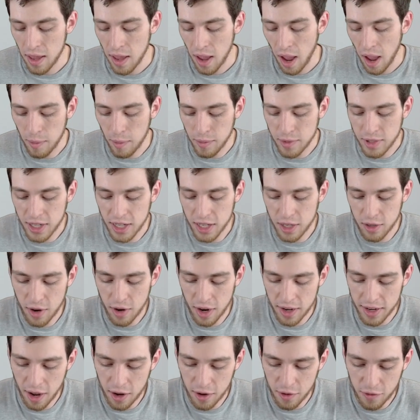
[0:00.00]
I'm digging right
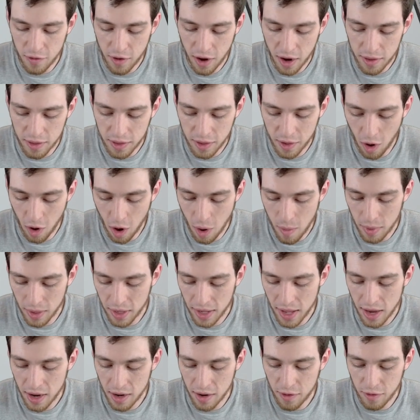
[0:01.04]
now to find the
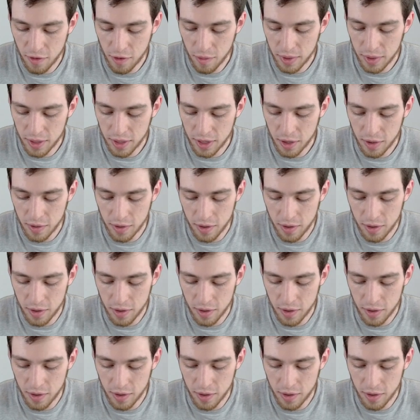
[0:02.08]
Armageddon from in here.